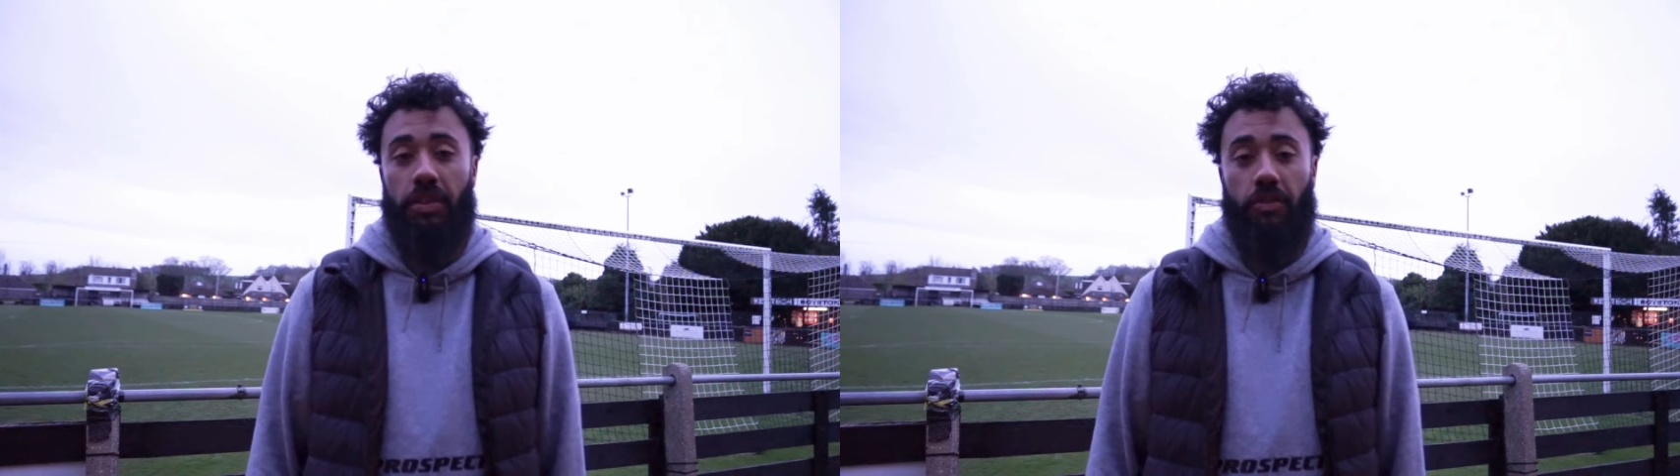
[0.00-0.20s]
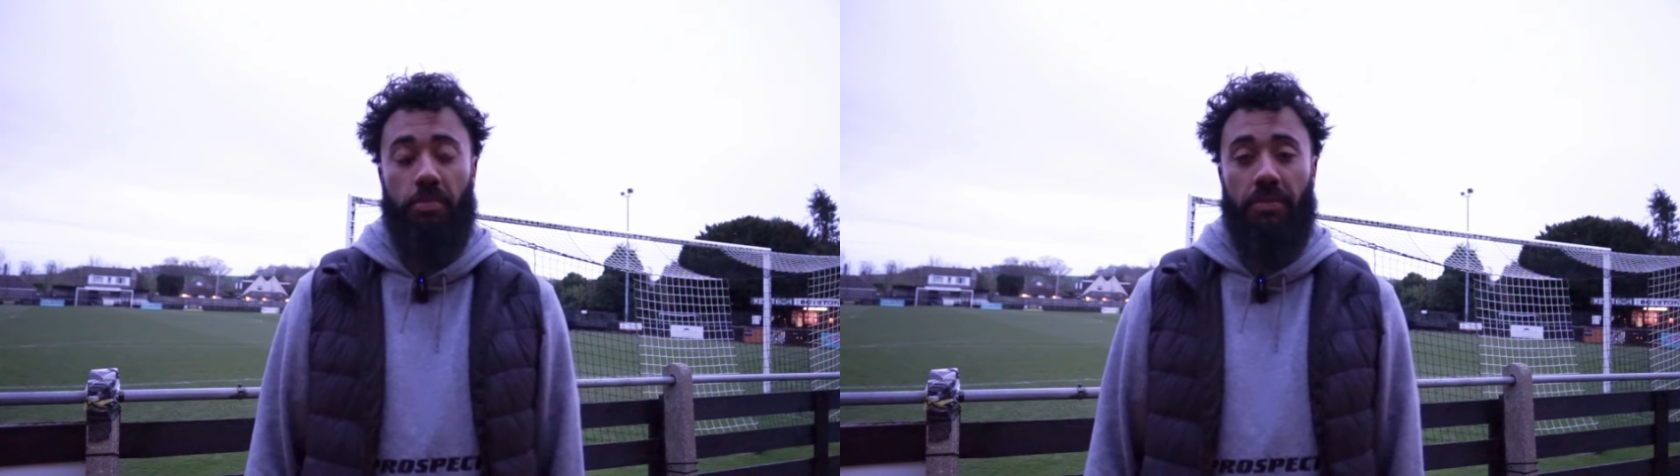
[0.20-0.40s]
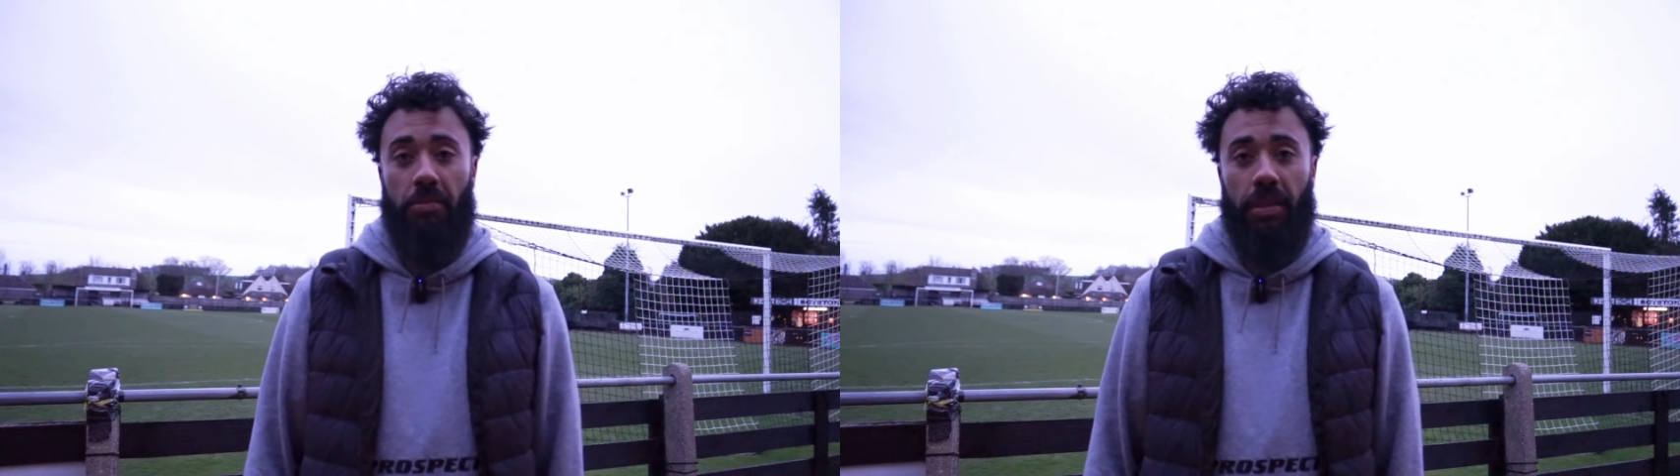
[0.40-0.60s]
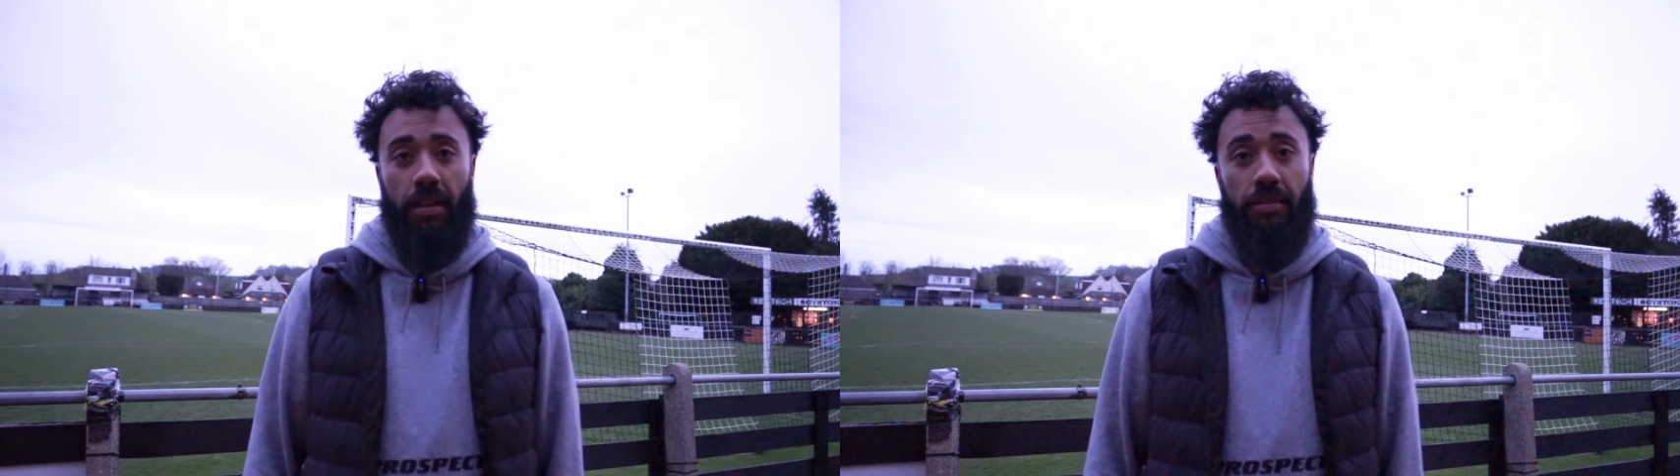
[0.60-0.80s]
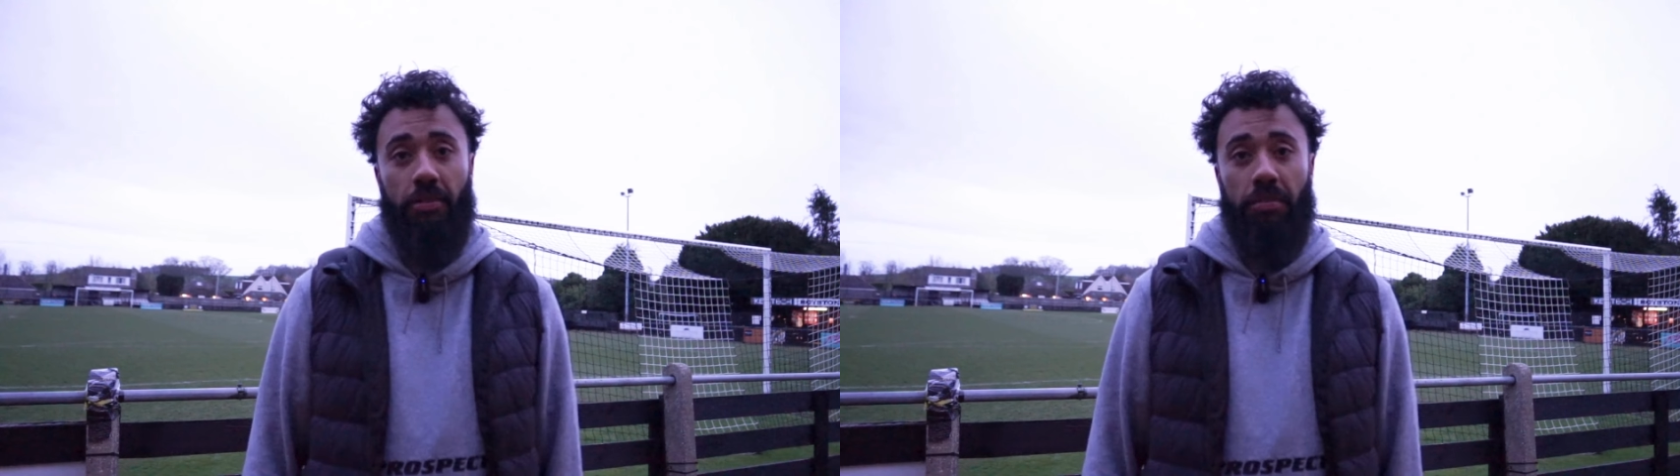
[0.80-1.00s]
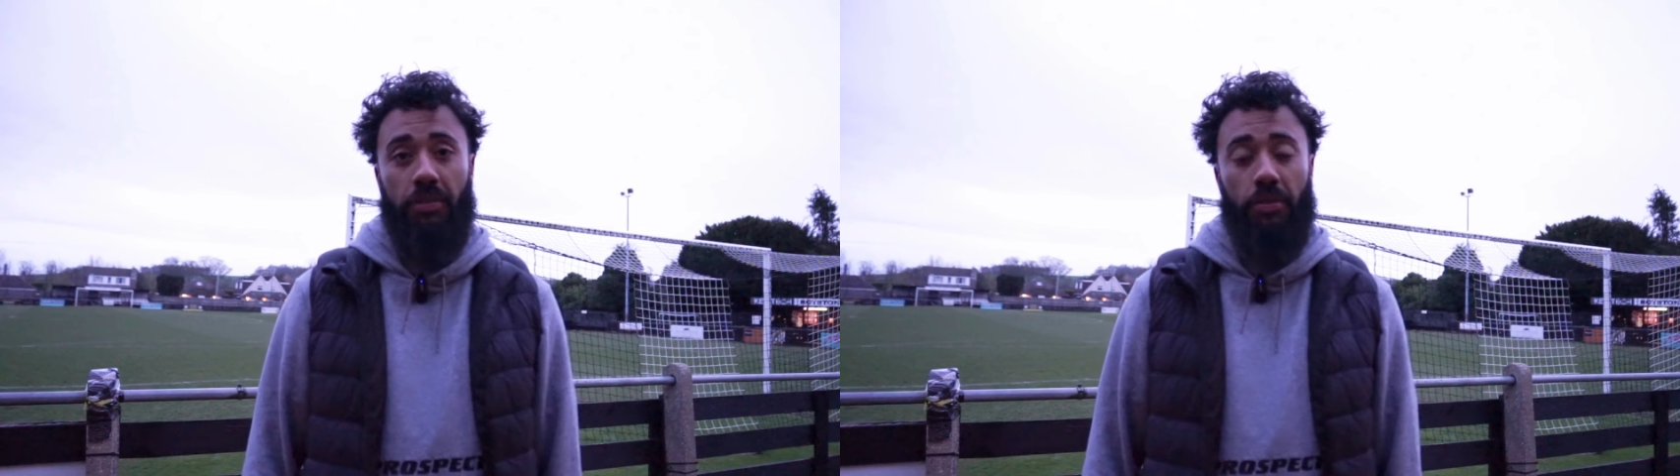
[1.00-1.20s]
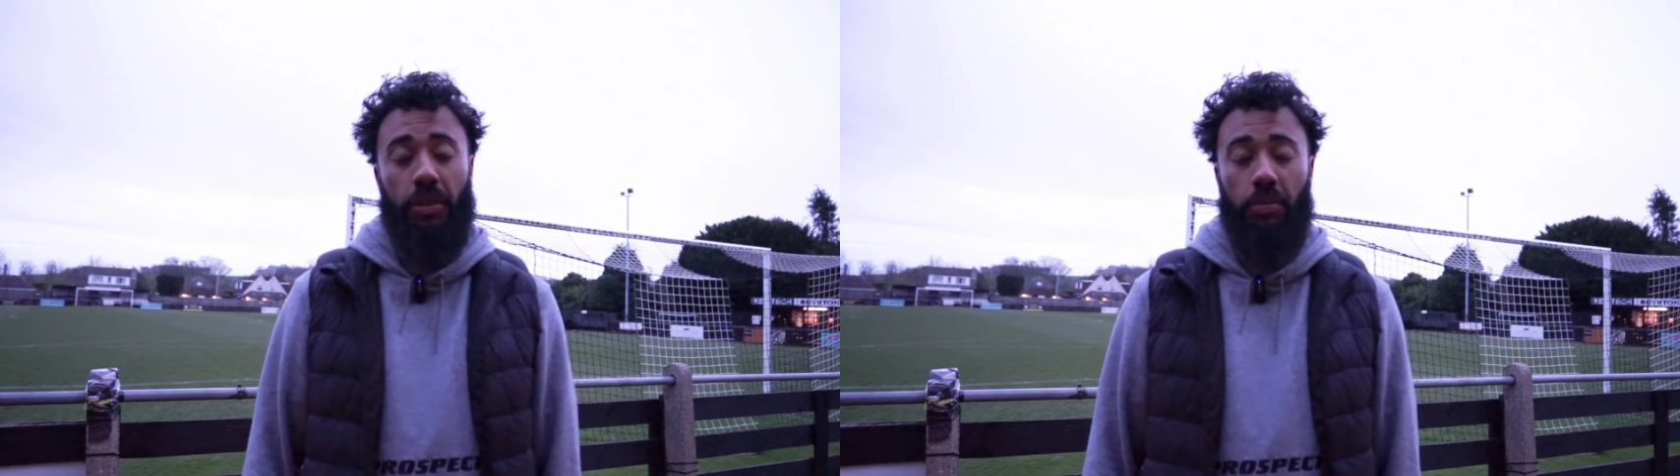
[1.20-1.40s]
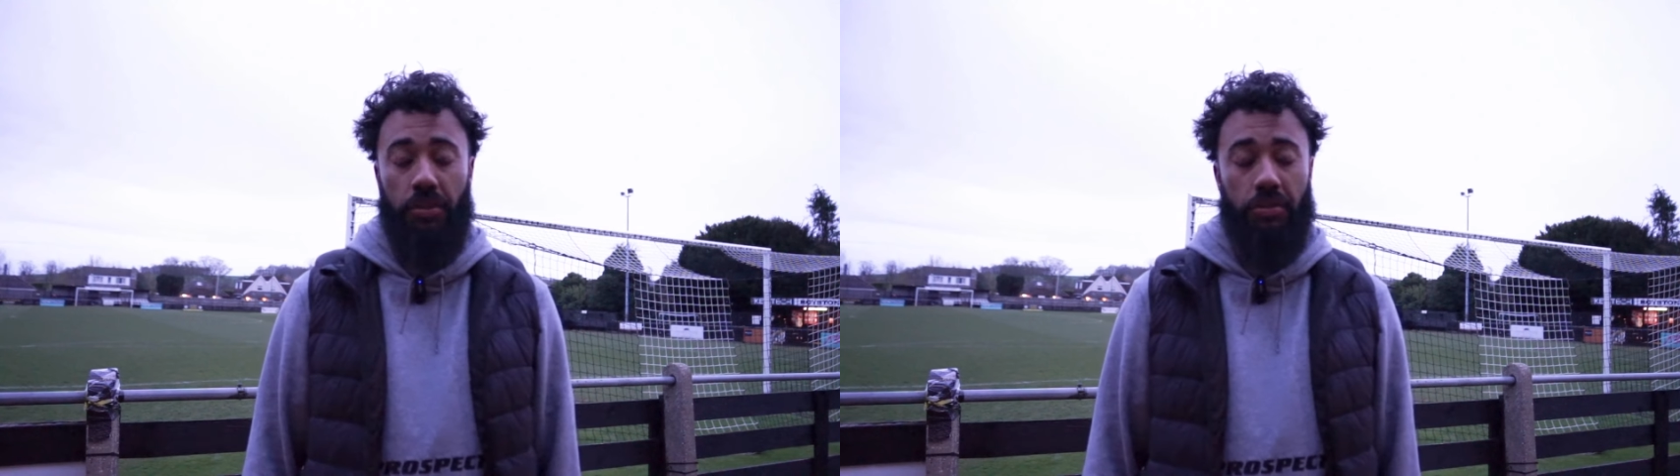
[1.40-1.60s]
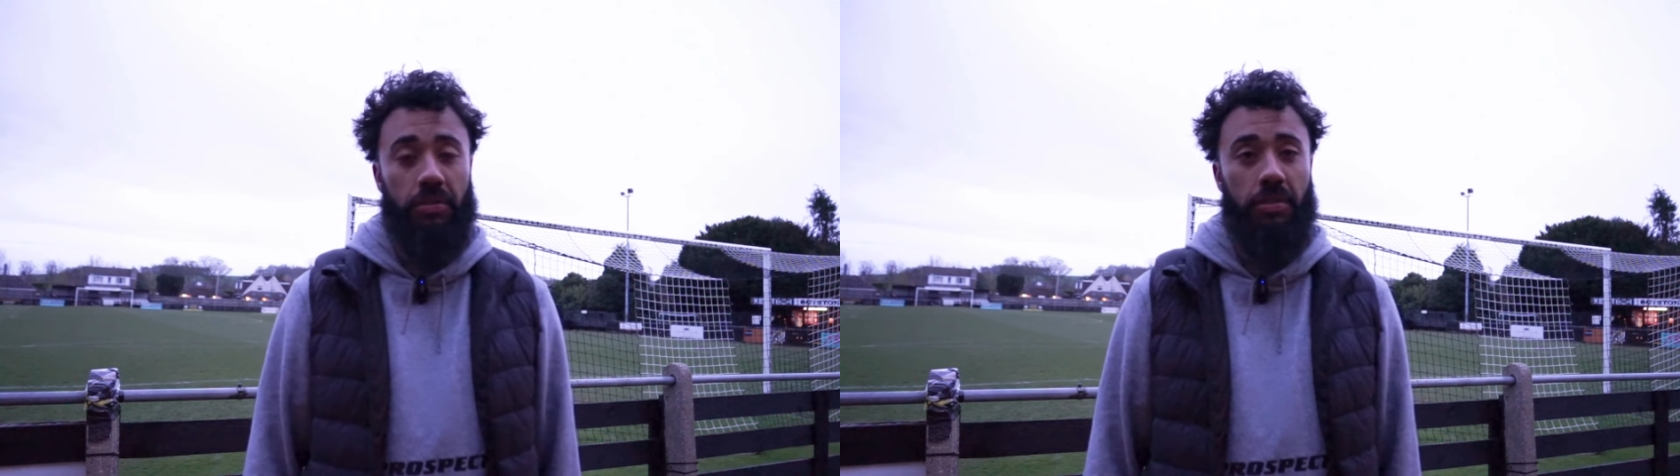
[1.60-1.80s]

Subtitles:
regrouping from now, from the full-time whistle.